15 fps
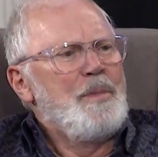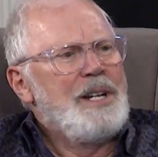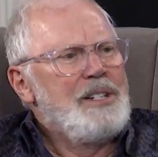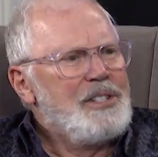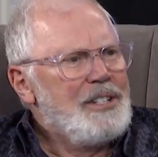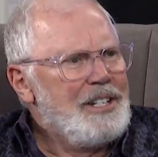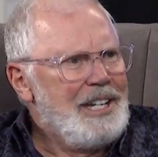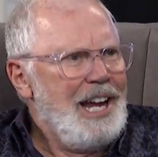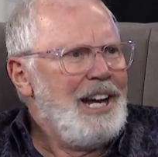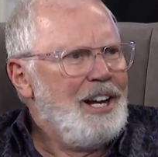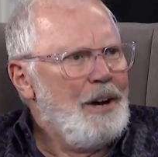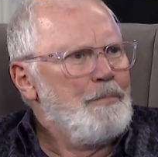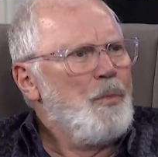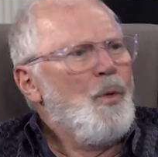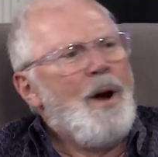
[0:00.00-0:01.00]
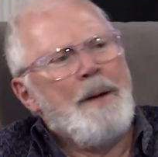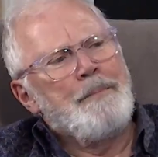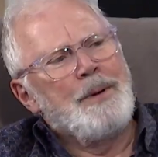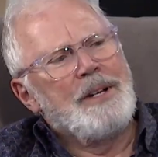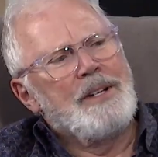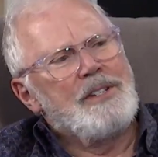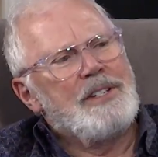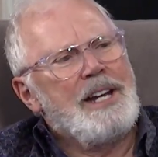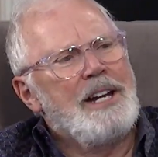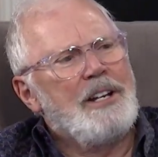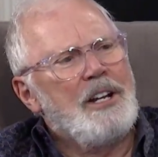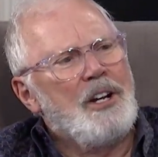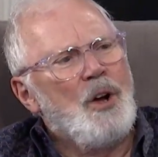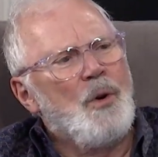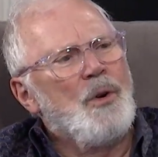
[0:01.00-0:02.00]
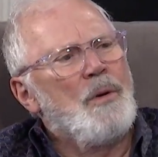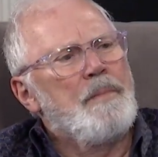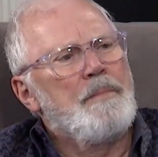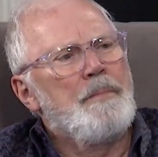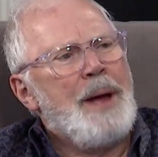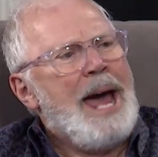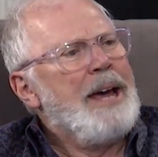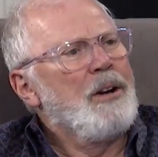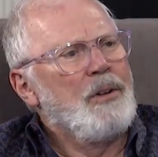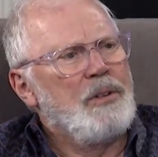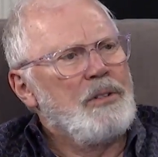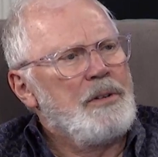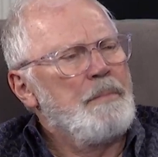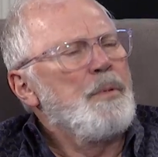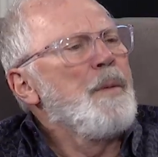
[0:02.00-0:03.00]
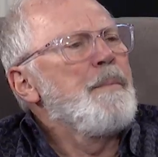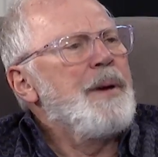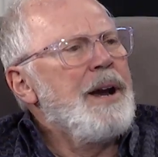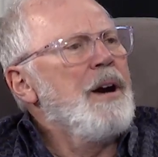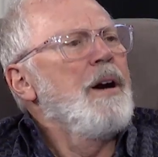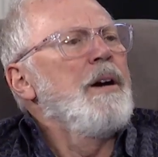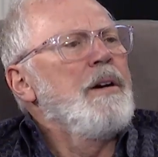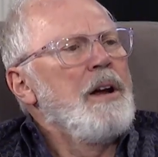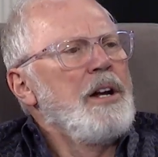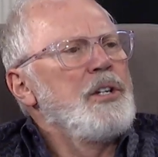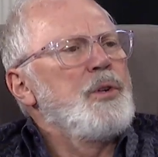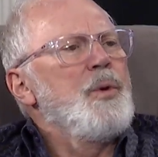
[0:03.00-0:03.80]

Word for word: means to take up weapons and to go to battle, to prepare, Ooh.